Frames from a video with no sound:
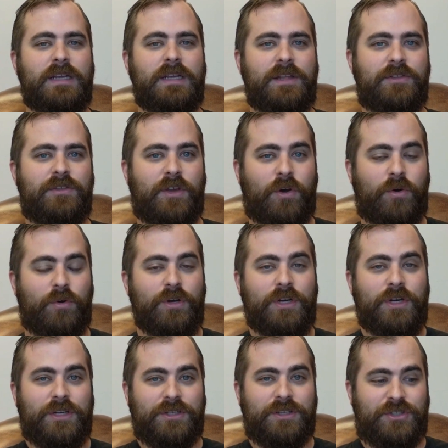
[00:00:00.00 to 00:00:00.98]
And so
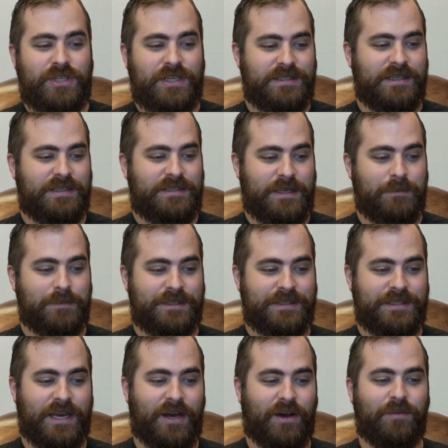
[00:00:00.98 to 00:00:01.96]
Jesus
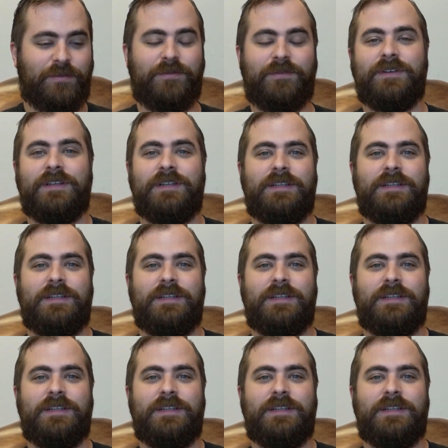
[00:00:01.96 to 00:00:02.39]
himself,